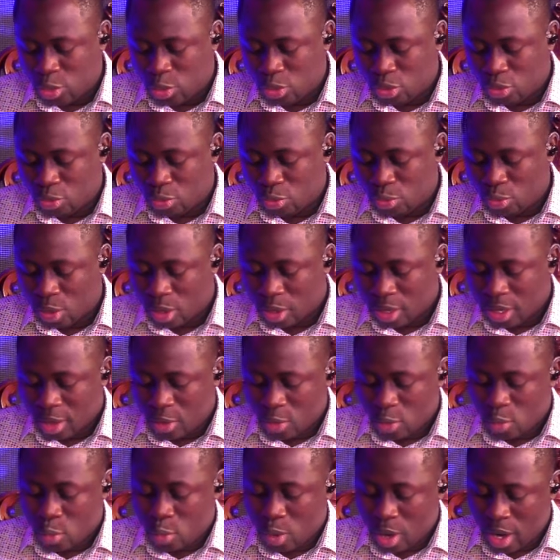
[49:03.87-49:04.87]
to
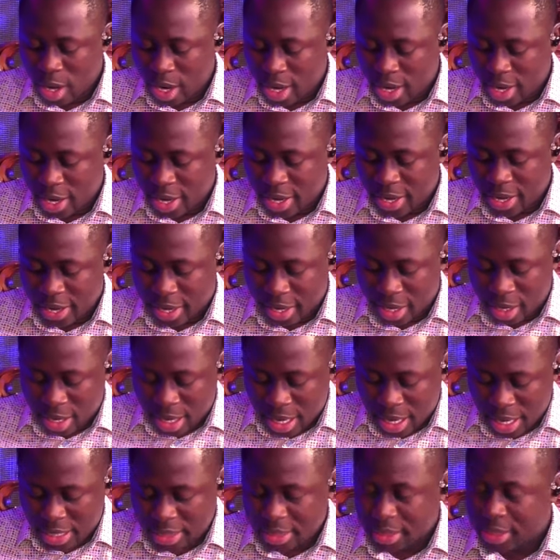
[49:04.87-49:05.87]
where
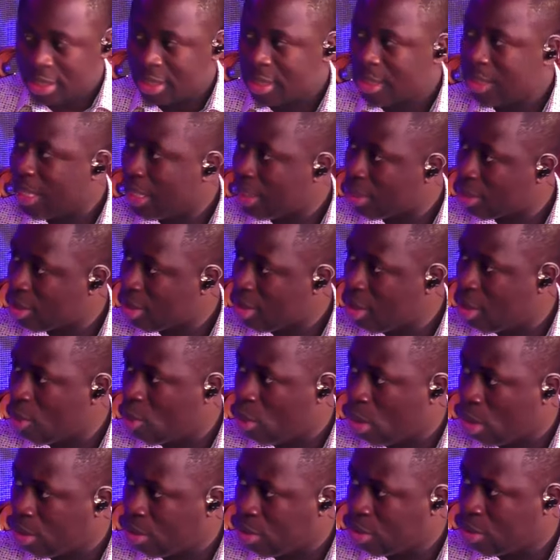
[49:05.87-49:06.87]
God does not
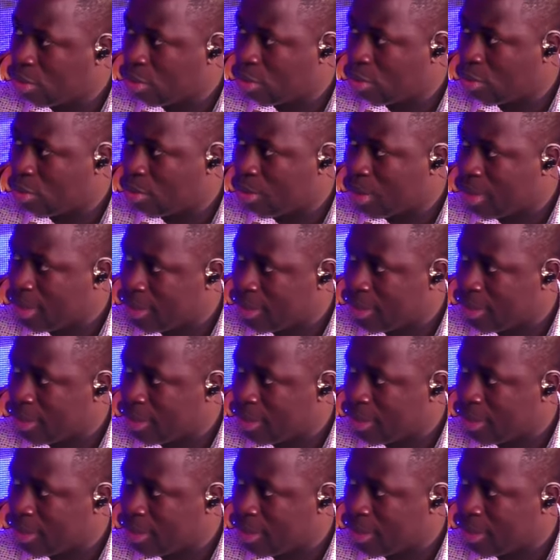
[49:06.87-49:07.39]
want you to be.